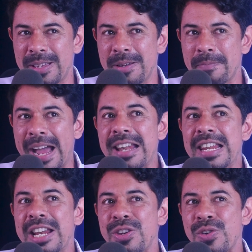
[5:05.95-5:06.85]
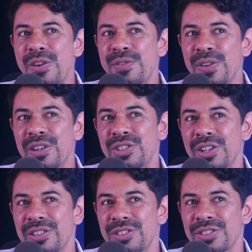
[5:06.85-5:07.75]
It might lead to
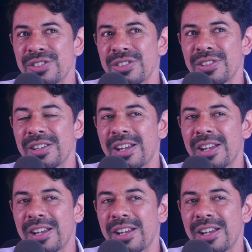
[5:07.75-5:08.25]
confusions